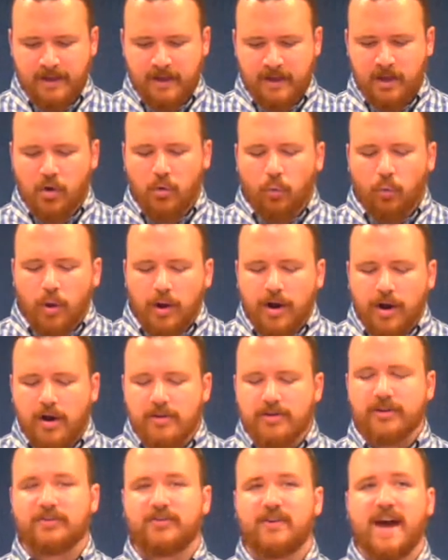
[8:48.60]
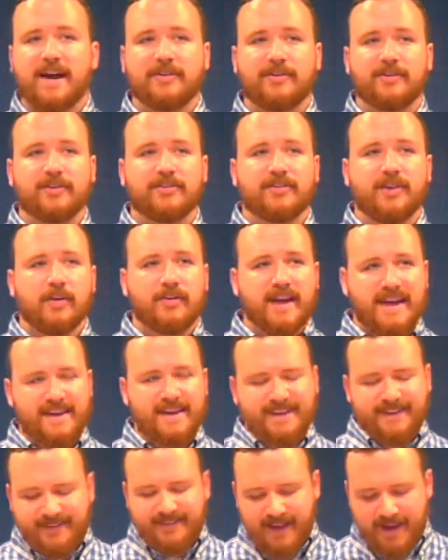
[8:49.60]
What are those factors? Okay,
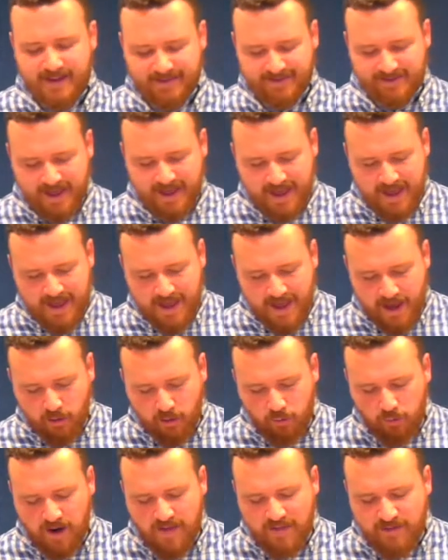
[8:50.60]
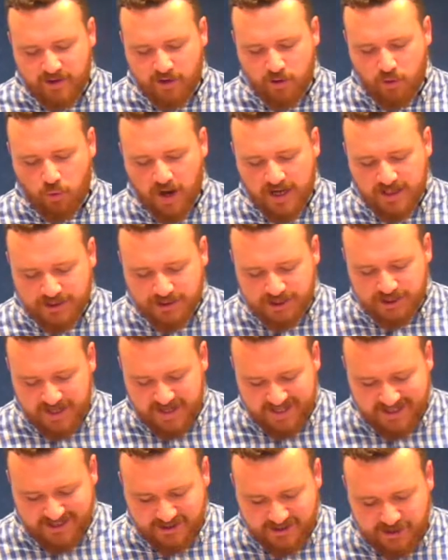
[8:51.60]
he says, when the question
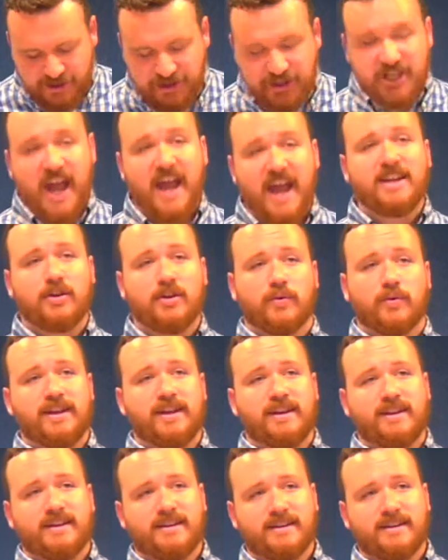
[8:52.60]
is genuine,